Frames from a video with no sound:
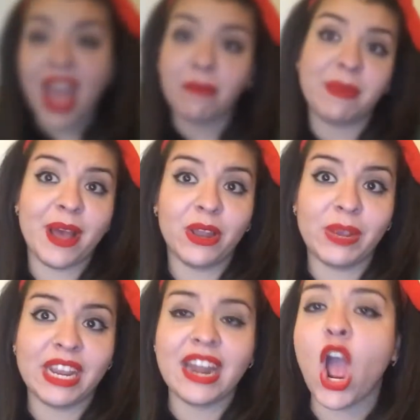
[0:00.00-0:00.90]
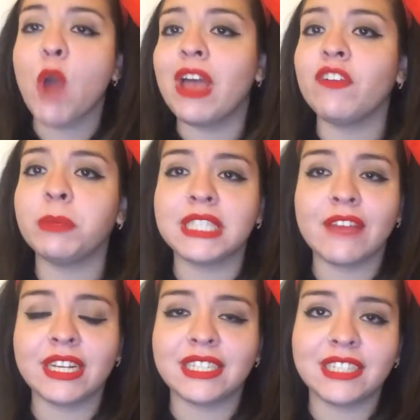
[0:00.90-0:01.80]
happy Halloween. I hope everybody's
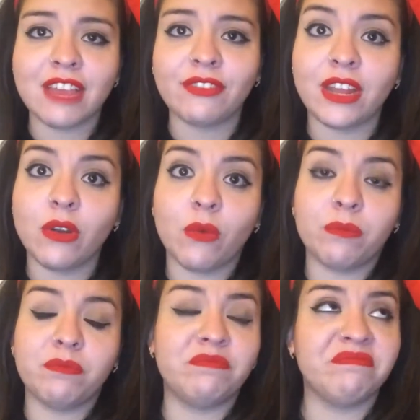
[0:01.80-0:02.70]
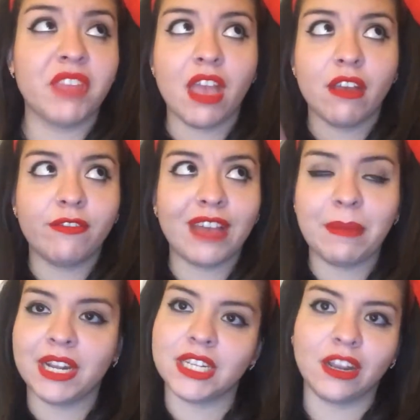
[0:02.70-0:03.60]
having a safe and
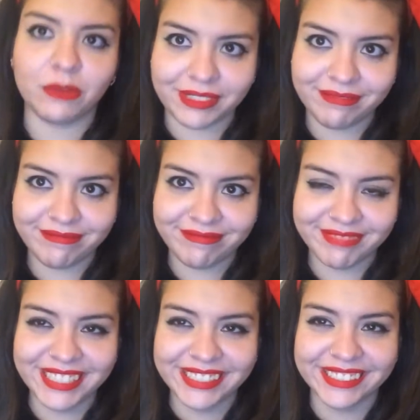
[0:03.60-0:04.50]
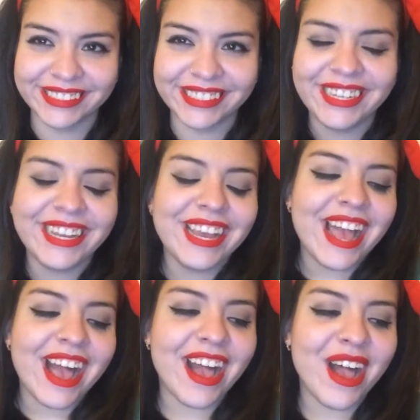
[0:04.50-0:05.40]
fabulous Halloween. This
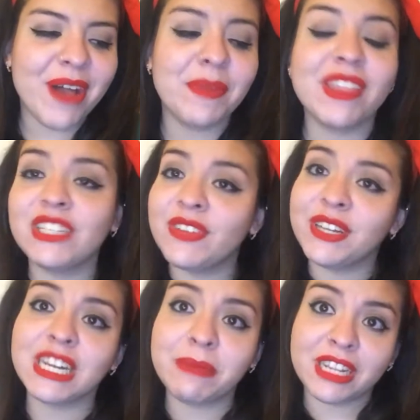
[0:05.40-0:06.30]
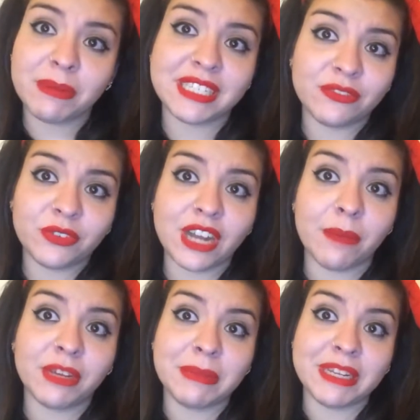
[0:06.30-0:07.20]
video is going to be a little bit different.
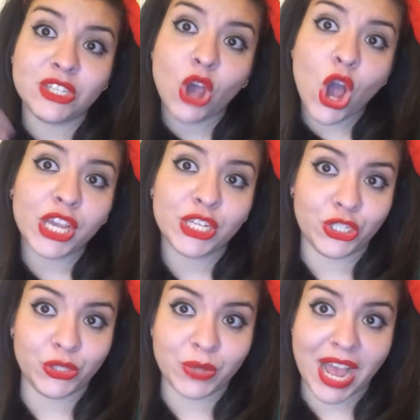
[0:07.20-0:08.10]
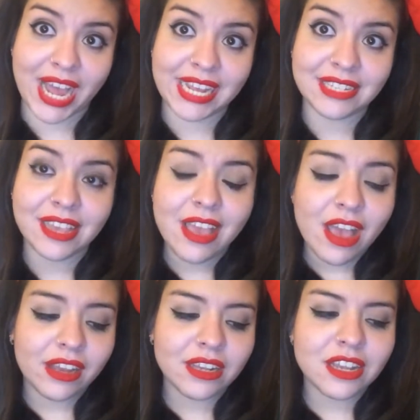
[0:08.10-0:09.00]
I'm going to be talking to you guys
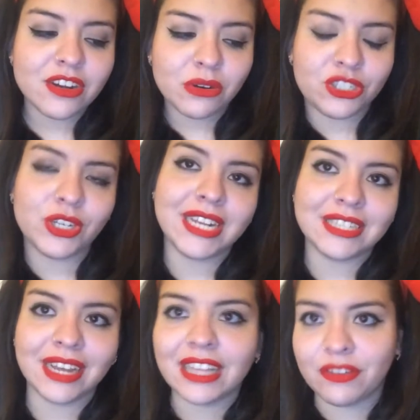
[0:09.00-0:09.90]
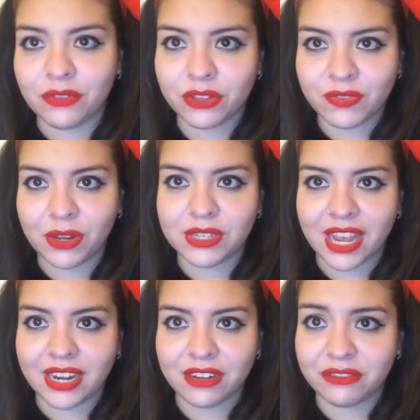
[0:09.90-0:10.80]
because I noticed you guys like those videos
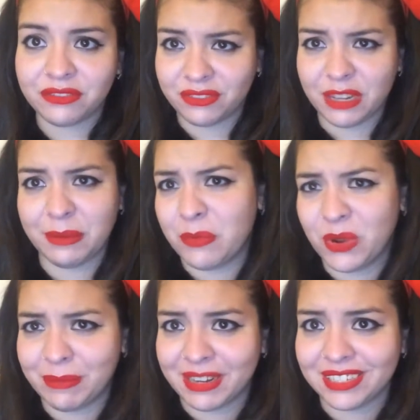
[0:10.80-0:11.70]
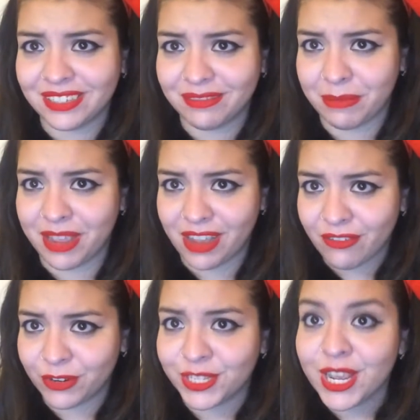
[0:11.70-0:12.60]
kind of a little bit more than my
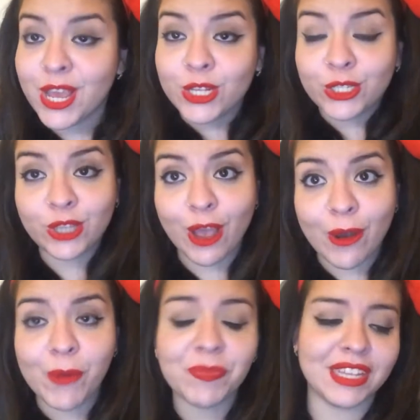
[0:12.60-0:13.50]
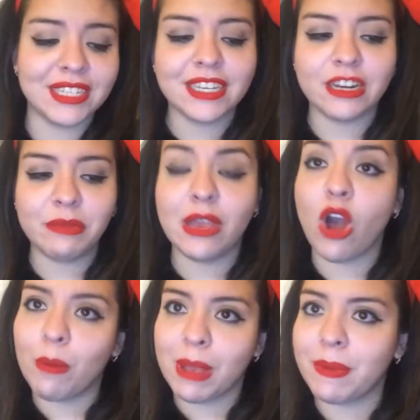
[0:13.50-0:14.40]
covers. So this is going to be
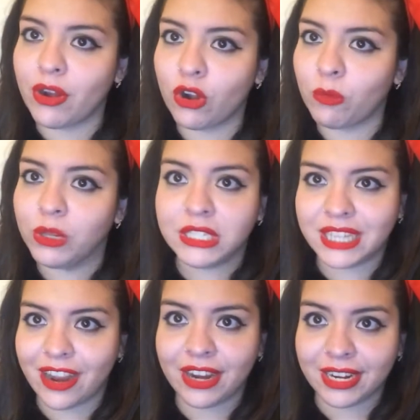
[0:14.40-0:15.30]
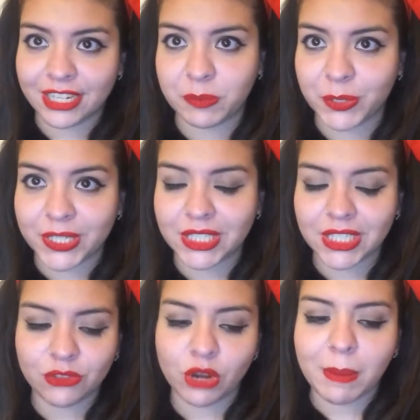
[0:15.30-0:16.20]
all my paranormal and scary
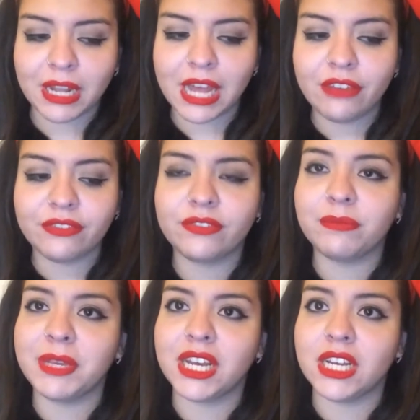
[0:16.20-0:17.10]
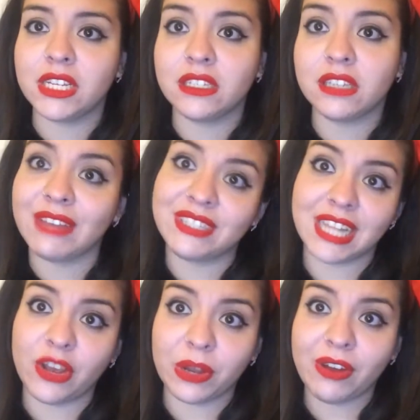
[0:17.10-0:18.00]
experiences throughout my life because I've seen
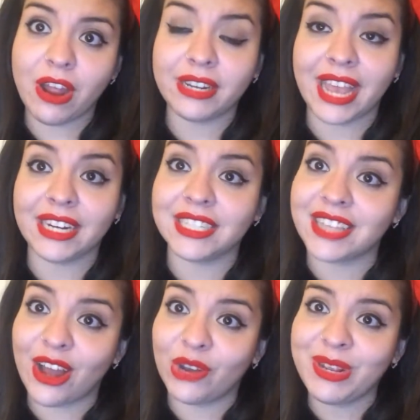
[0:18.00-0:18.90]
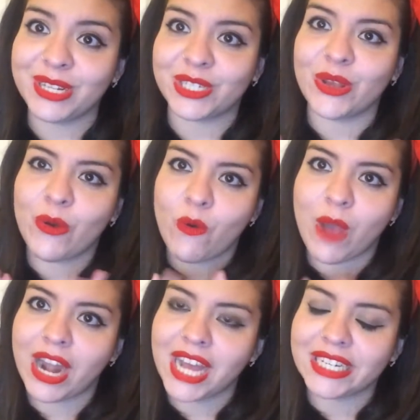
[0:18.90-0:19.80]
that going around and it's Halloween, so
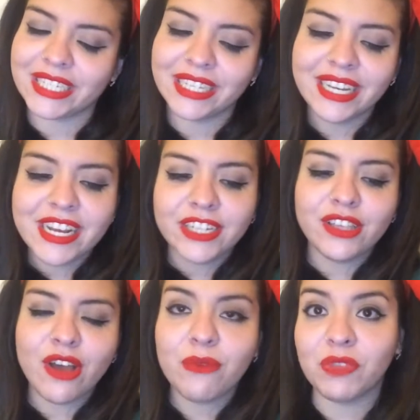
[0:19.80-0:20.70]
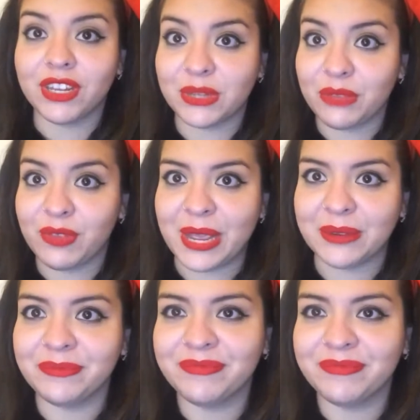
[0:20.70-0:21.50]
why not? So enjoy the video.